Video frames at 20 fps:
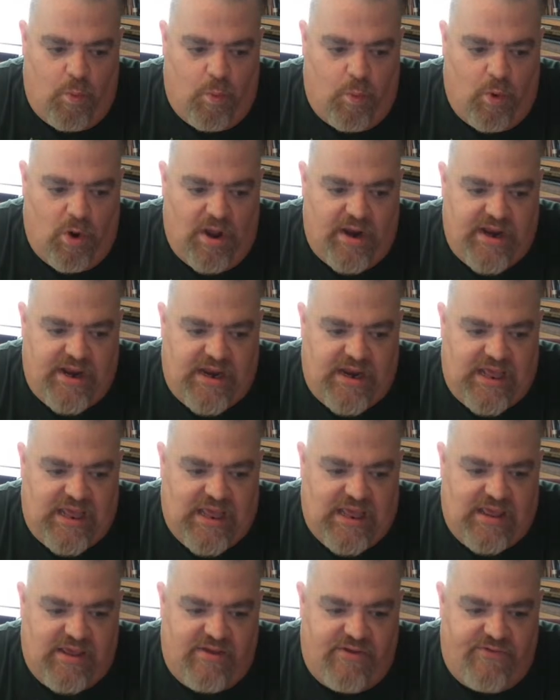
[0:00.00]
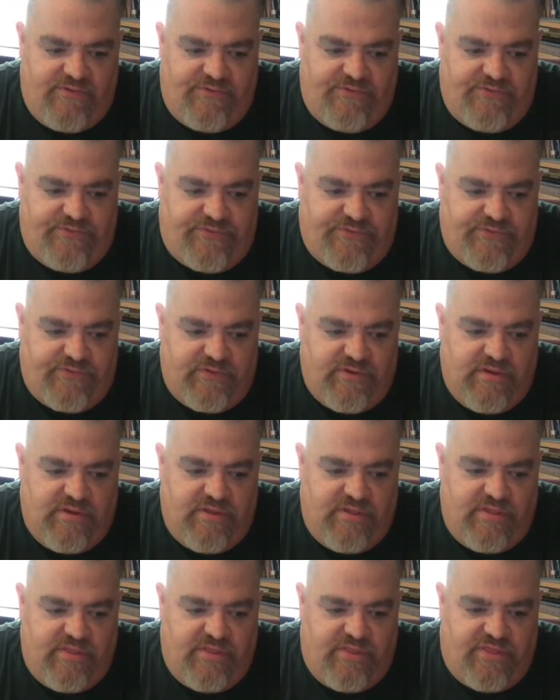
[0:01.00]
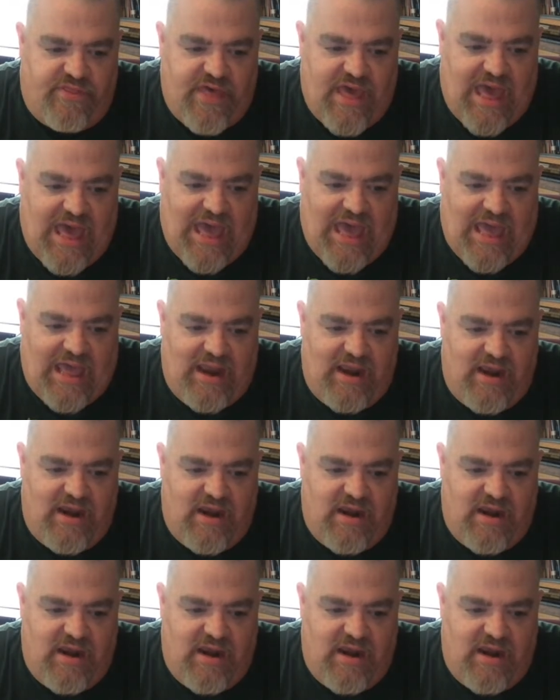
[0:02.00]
what it is that